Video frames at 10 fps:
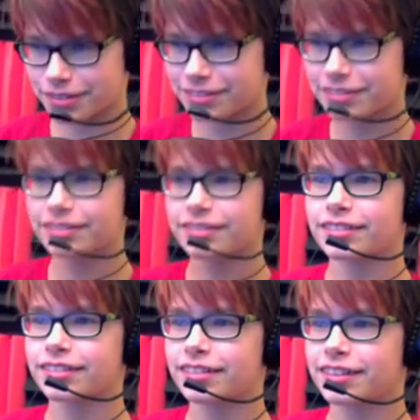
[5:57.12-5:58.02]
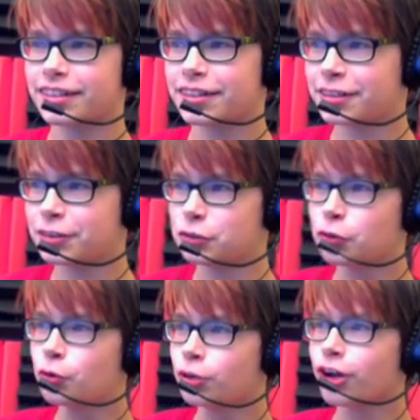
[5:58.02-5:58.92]
shot.
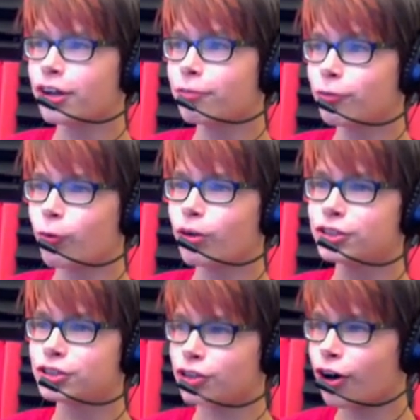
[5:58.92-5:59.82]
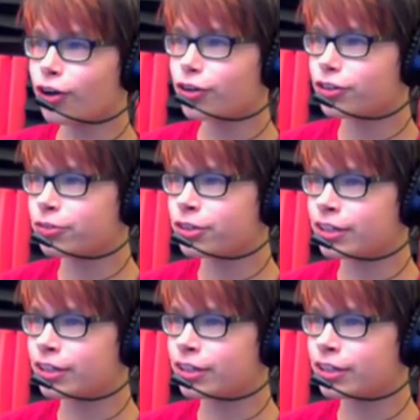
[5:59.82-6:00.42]
Dude, not even one shot. Are you